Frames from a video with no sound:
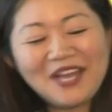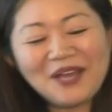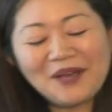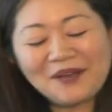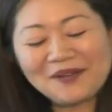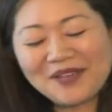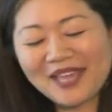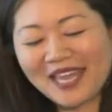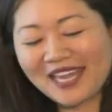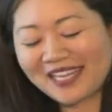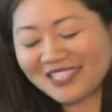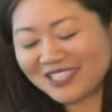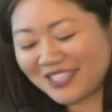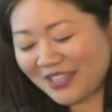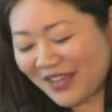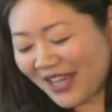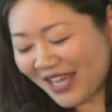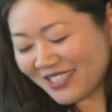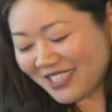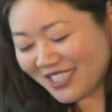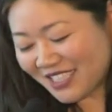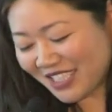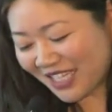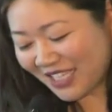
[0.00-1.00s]
Okay, so
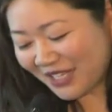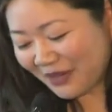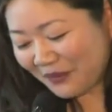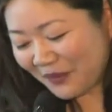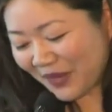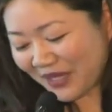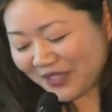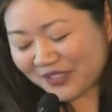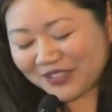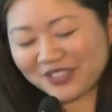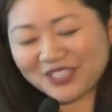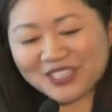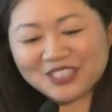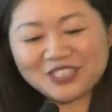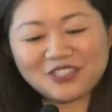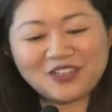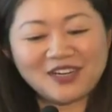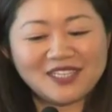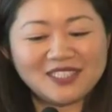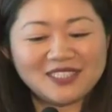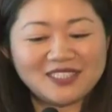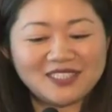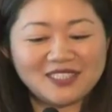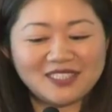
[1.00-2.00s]
how did China weather this
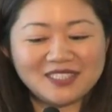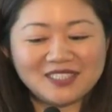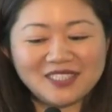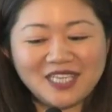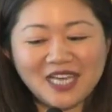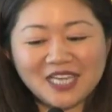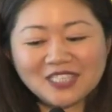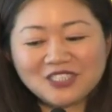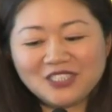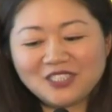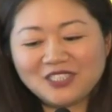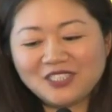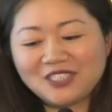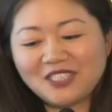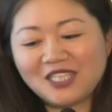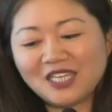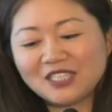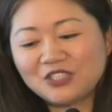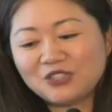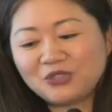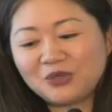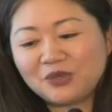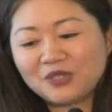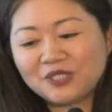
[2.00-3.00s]
crisis? Actually,
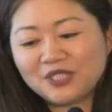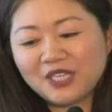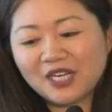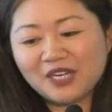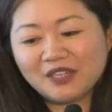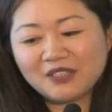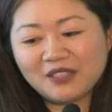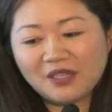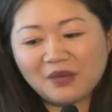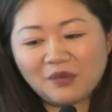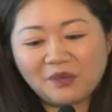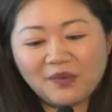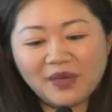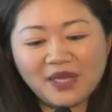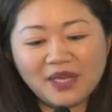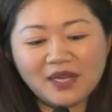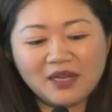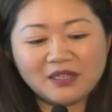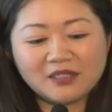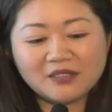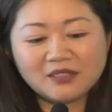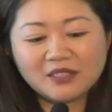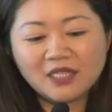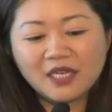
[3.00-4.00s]
extraordinarily
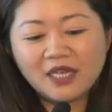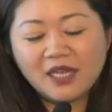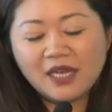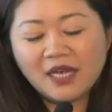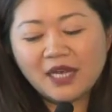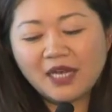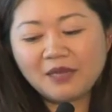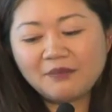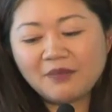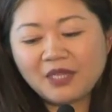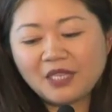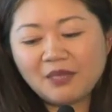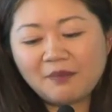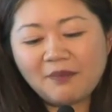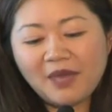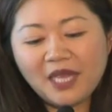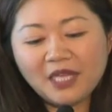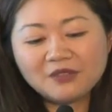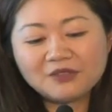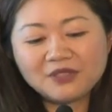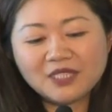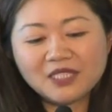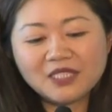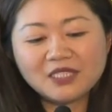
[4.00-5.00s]
well. And the
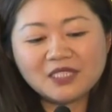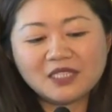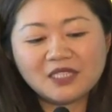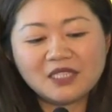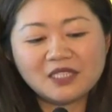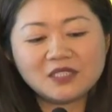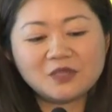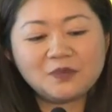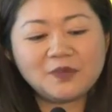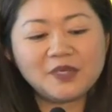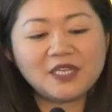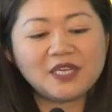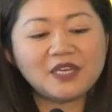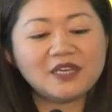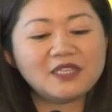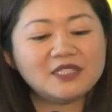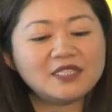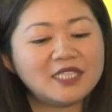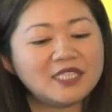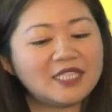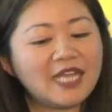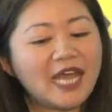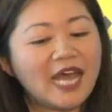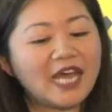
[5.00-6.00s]
main reason is
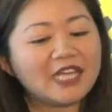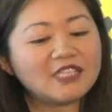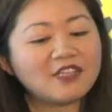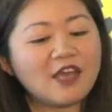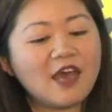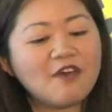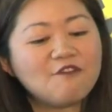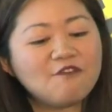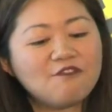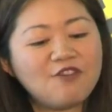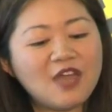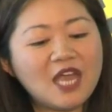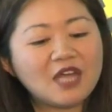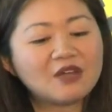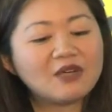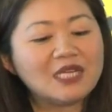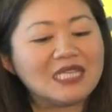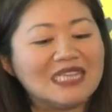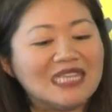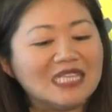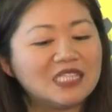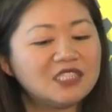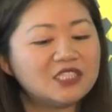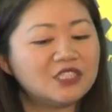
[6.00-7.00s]
because it had very
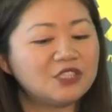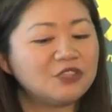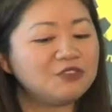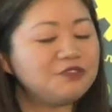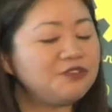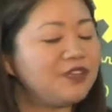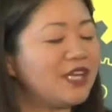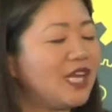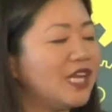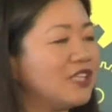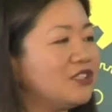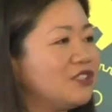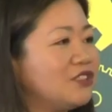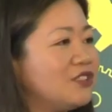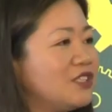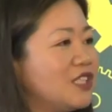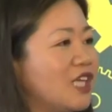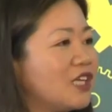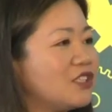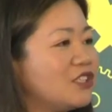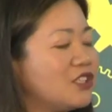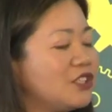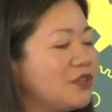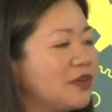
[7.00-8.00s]
little financial
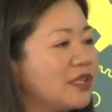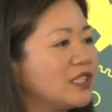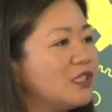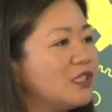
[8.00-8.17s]
sector